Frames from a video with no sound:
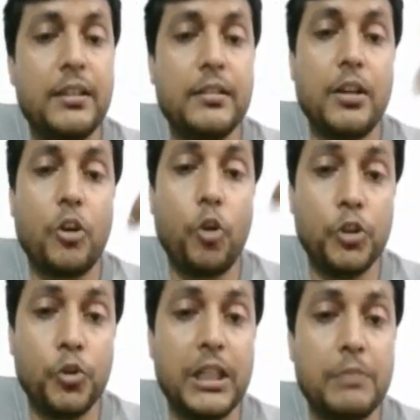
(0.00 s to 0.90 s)
it is a
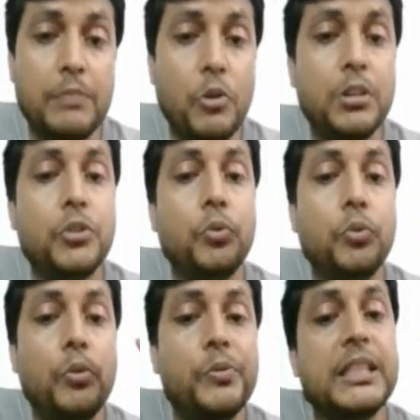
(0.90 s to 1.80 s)
conjugate
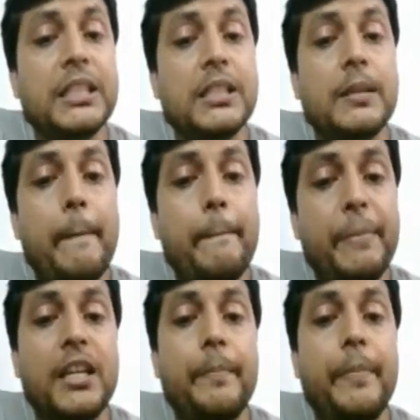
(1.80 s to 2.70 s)
molecule which is
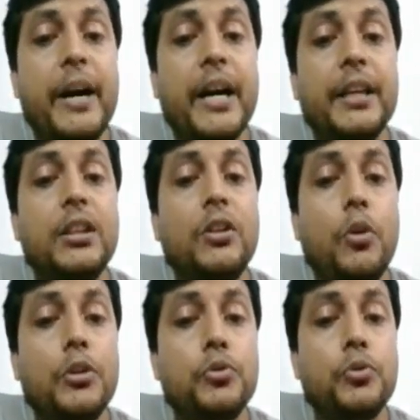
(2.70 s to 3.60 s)
made by the
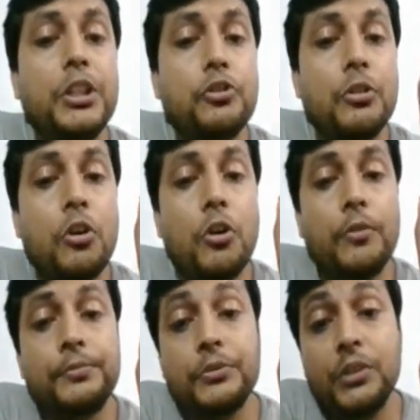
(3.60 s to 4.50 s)
conjugation
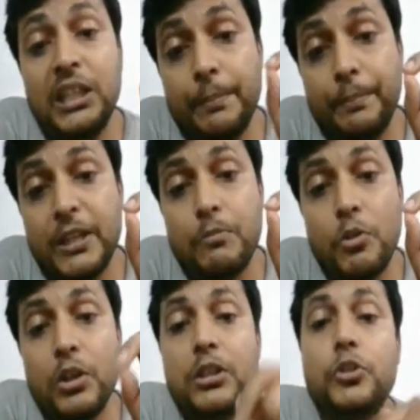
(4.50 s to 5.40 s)
of lipid
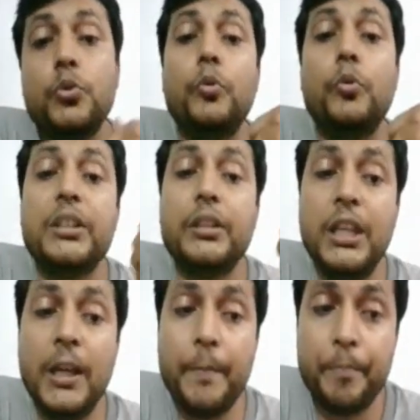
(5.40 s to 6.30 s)
molecule with
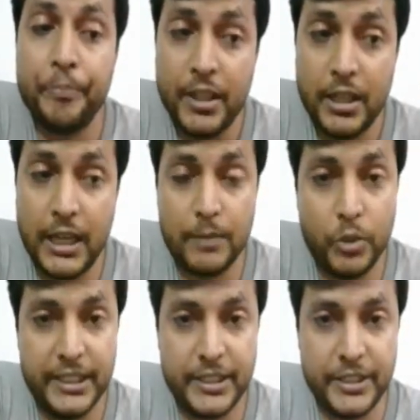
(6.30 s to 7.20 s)
the
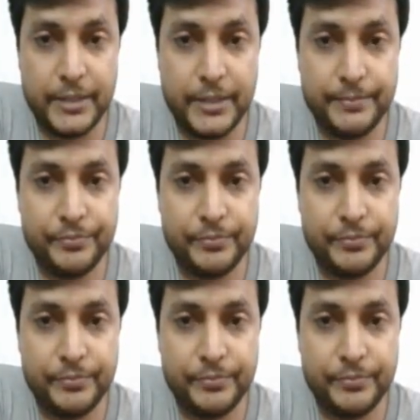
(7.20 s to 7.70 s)
carbohydrate.